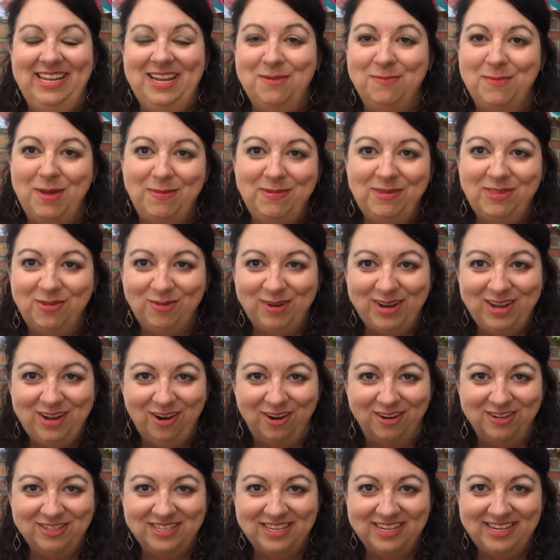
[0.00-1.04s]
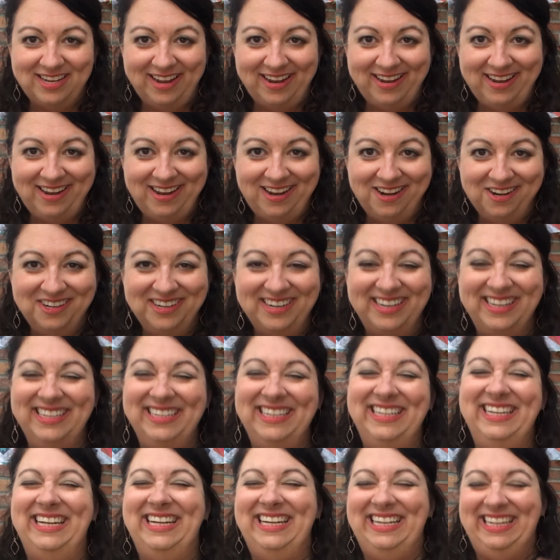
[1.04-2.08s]
maybe 3 cars a day here
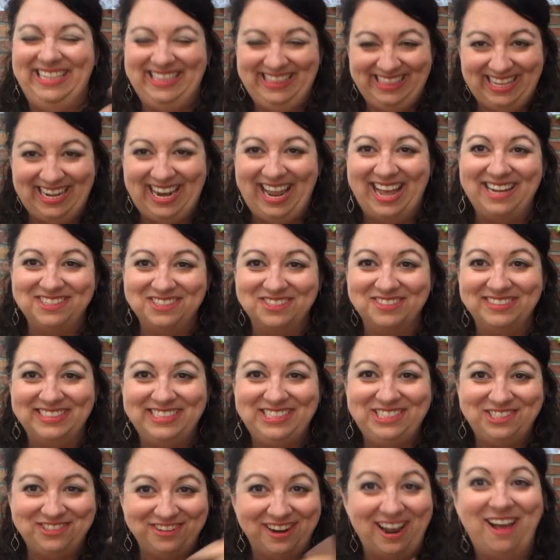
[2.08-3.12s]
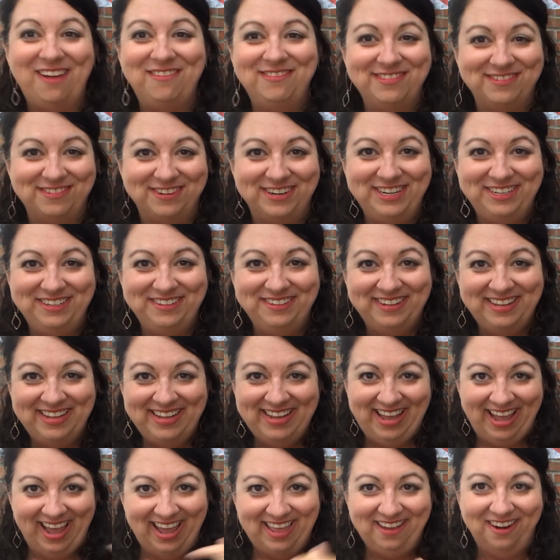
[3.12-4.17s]
that actually drive through
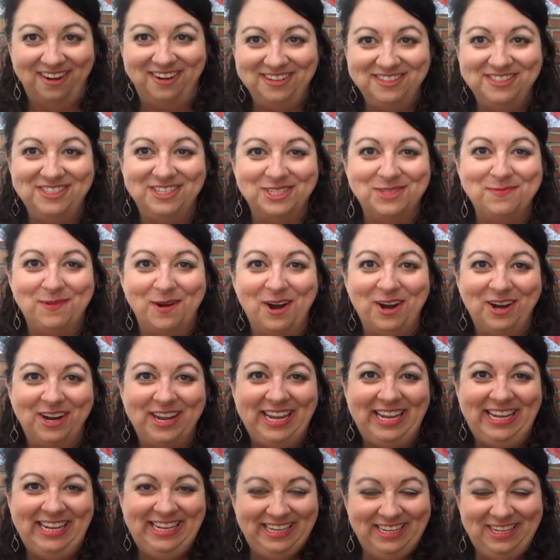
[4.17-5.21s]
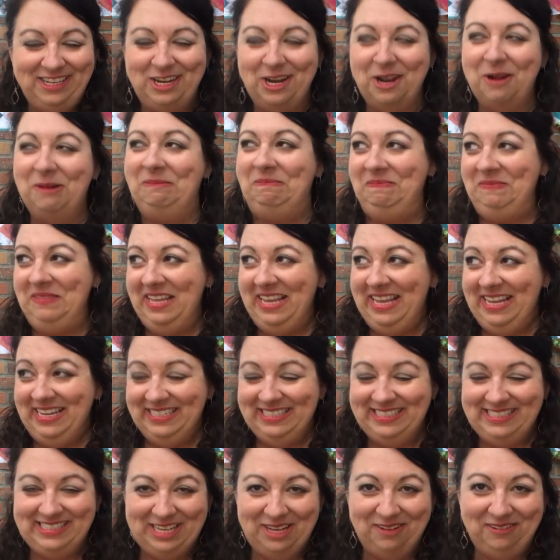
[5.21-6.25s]
and aren't just parking, you know.
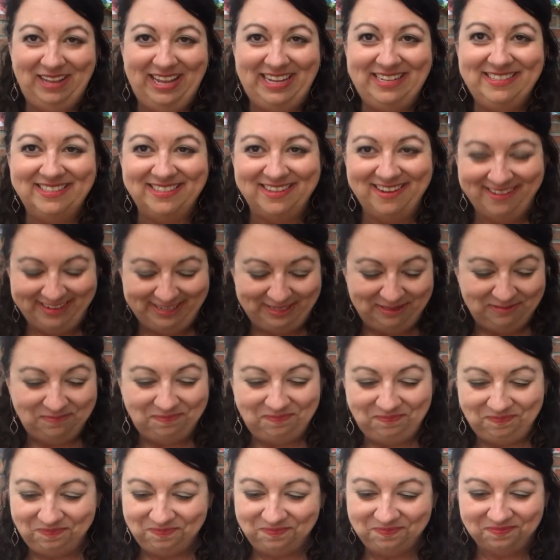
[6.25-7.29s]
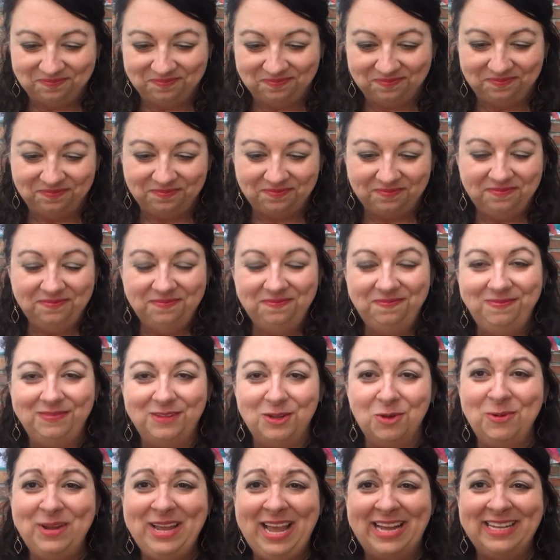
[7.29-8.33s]
So last night
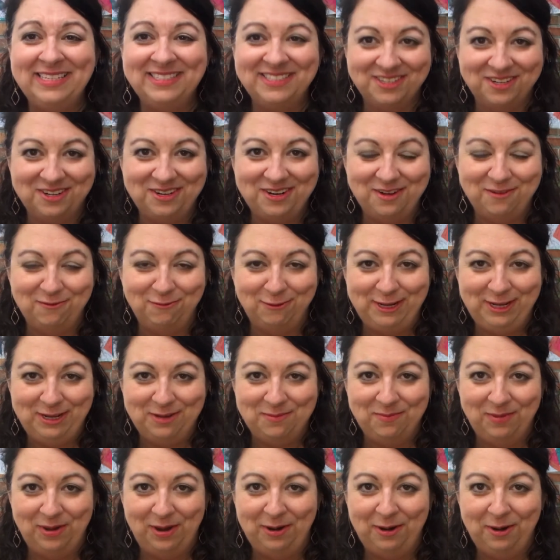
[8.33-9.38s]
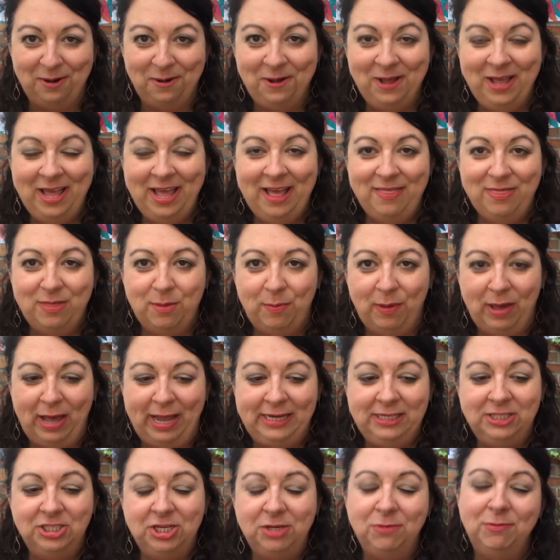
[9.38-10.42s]
we asked her if we can borrow the
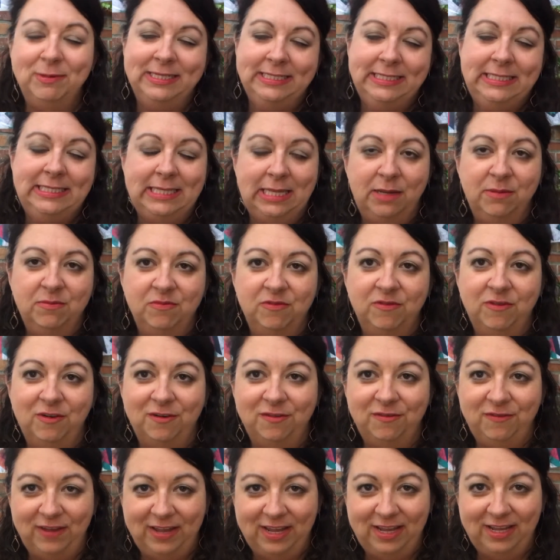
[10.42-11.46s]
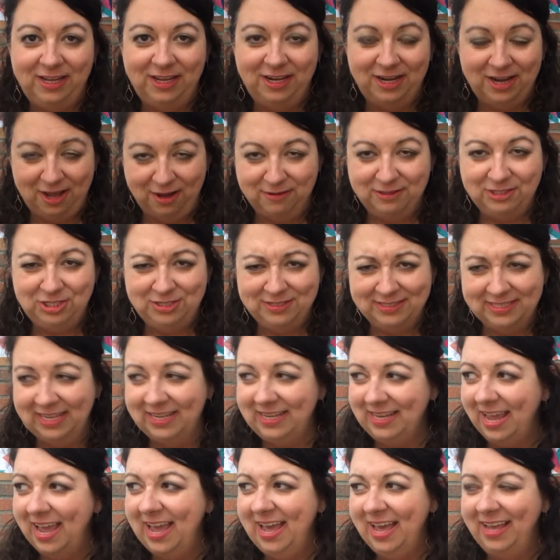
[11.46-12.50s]
bike. She rents them for a fee, you know, and she's
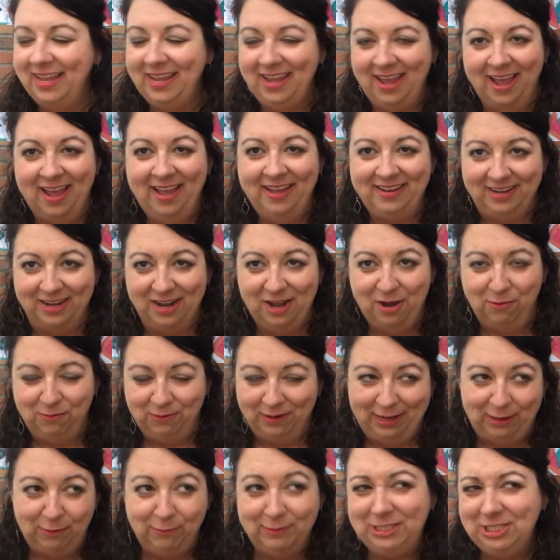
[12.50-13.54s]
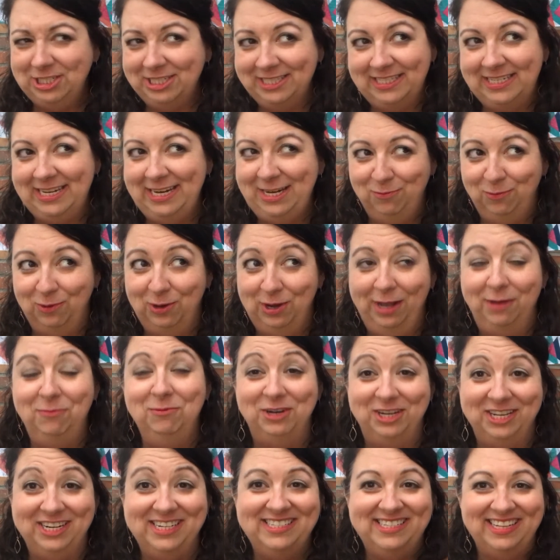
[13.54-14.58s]
like, yeah, you know. We're like, we just need one. We're
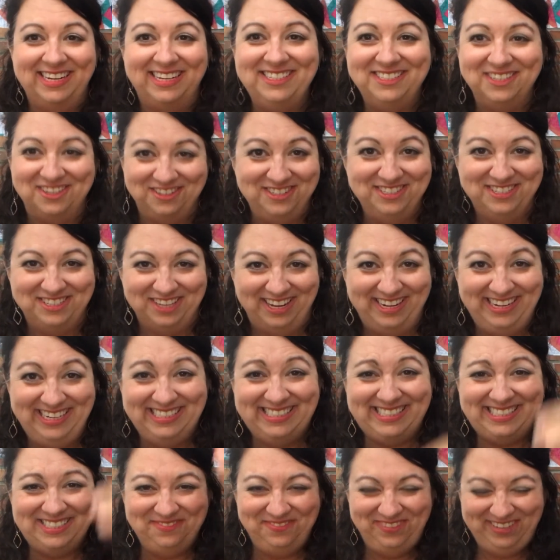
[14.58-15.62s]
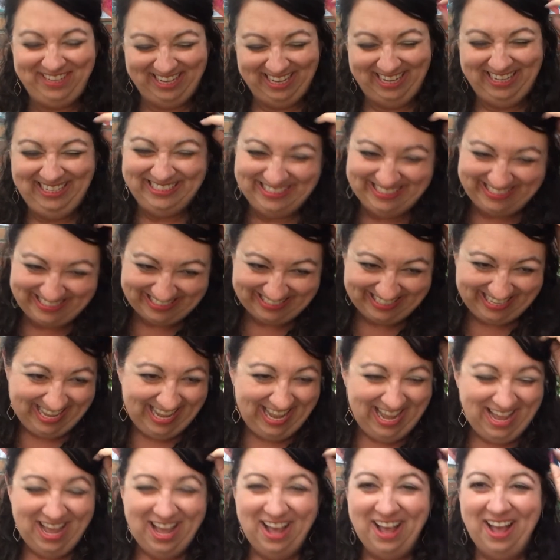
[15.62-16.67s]
going to take turns on it because
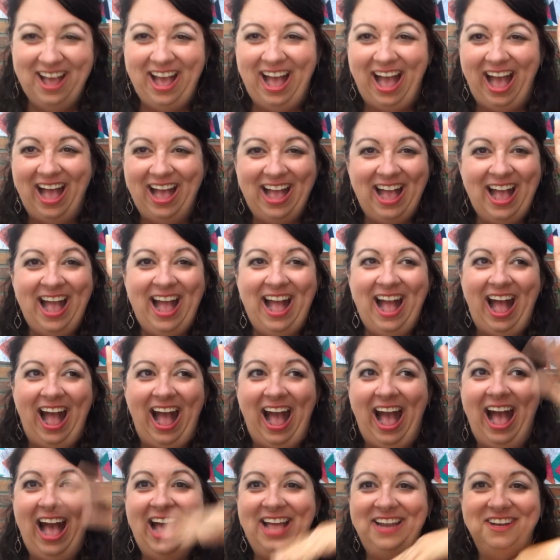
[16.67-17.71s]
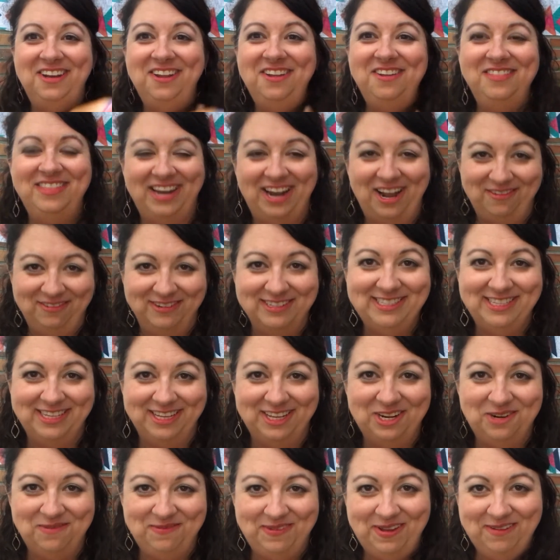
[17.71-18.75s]
I knew that I wasn't
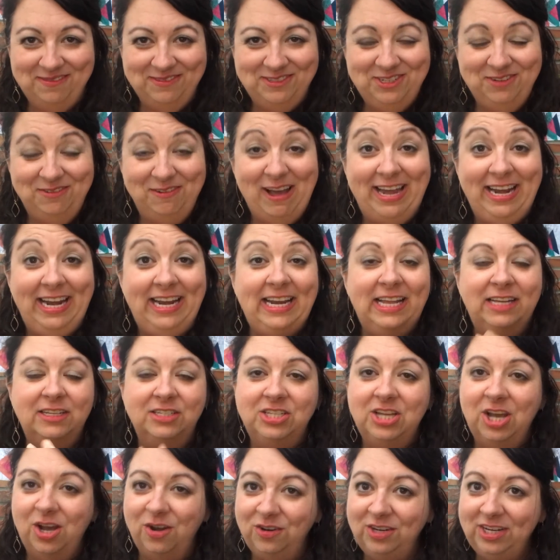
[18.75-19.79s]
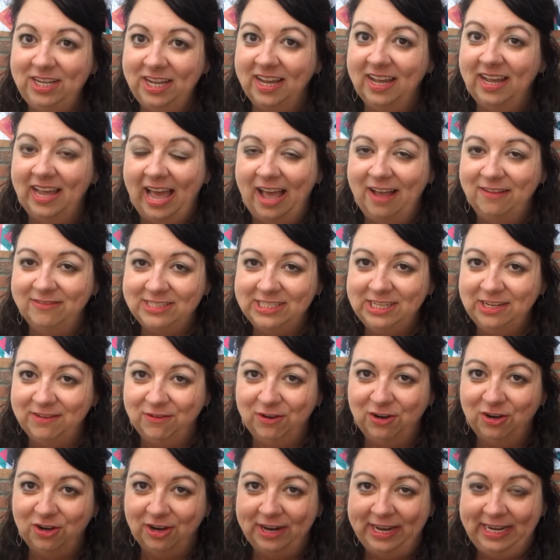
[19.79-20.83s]
going to be able to ride it. Now, Tonya, I have to give
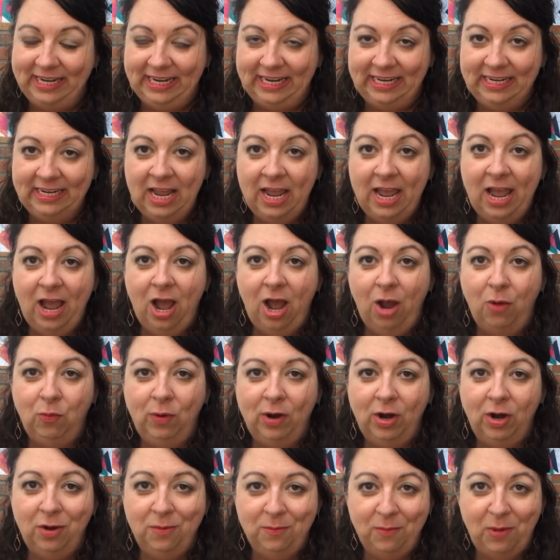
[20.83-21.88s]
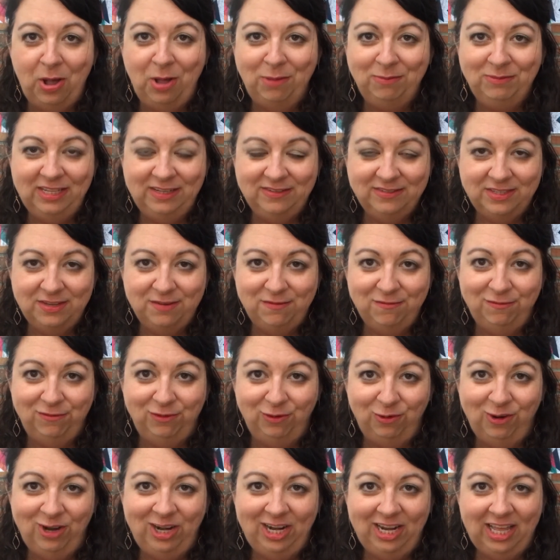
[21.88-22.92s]
her credit. Where her mom lives in
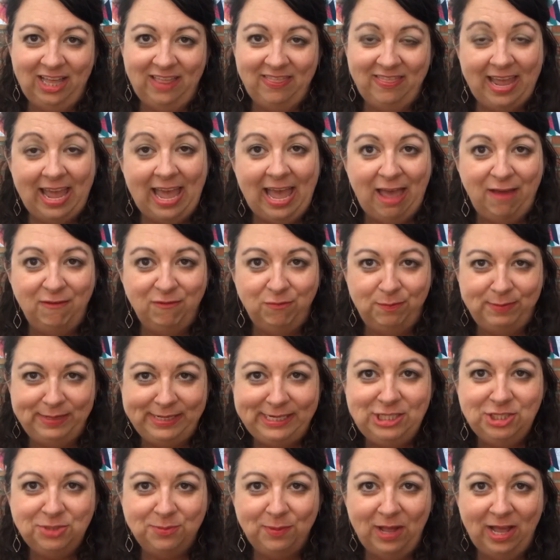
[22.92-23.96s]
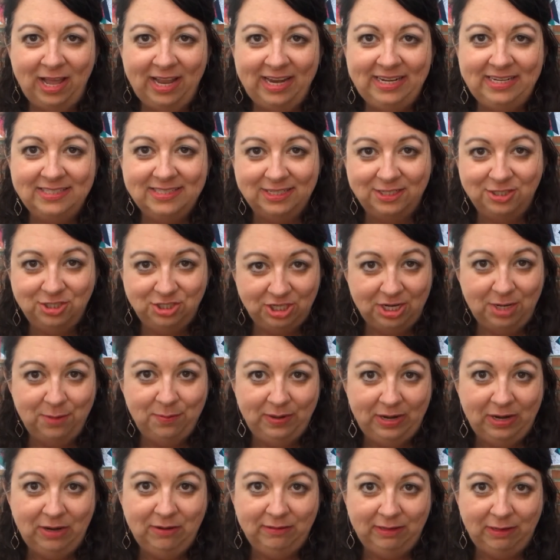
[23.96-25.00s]
Florida, they have beach bikes, and she
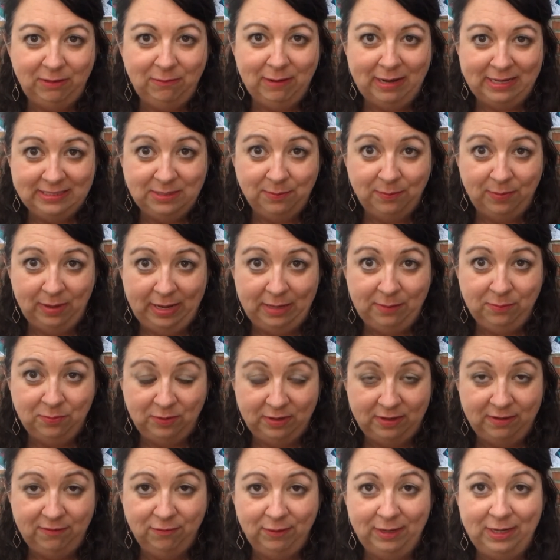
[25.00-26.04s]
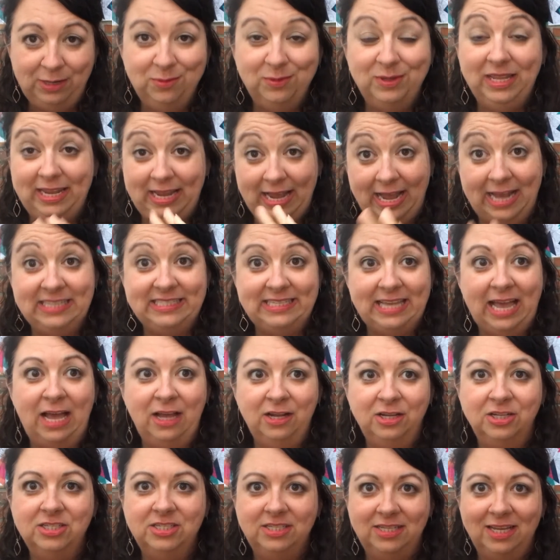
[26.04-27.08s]
apparently rides a bike pretty frequently, as I
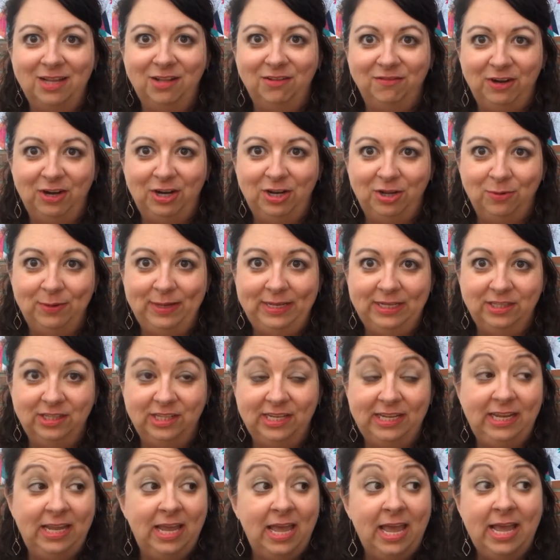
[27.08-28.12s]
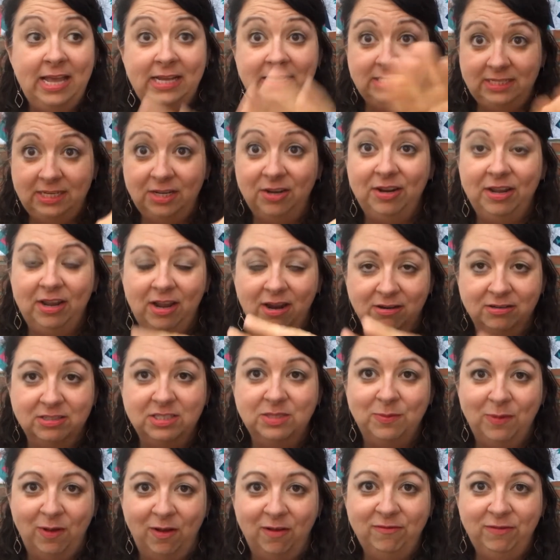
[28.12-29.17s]
could tell very quickly during our
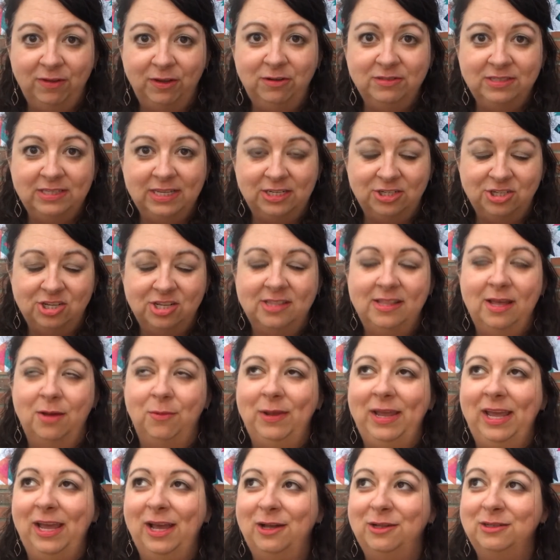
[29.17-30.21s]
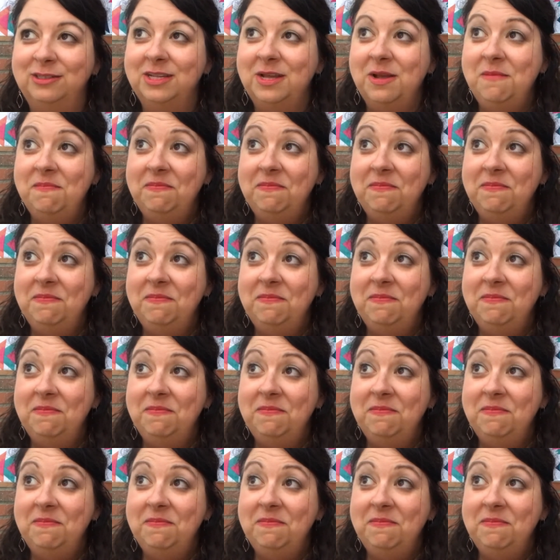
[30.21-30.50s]
small photo session that we held.